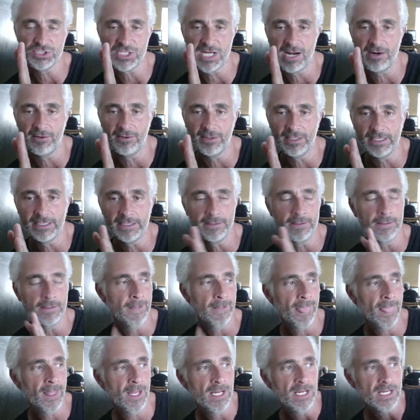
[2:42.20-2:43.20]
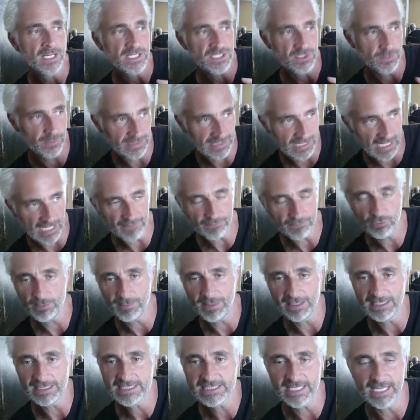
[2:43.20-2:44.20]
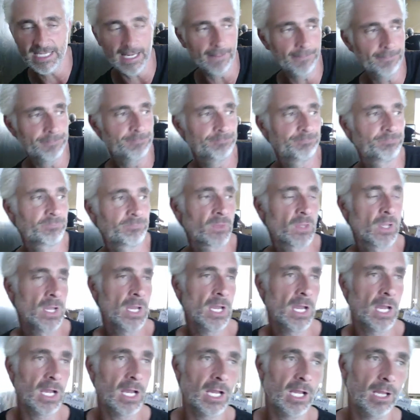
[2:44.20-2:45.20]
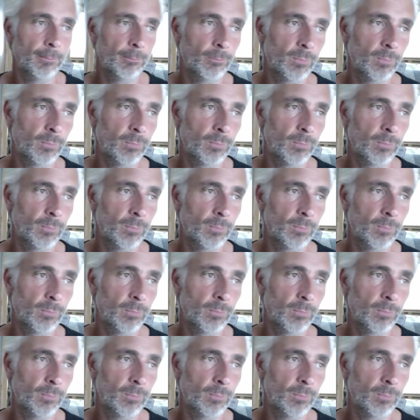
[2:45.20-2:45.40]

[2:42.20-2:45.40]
charity. Yeah. So we gave all the money to them. Um,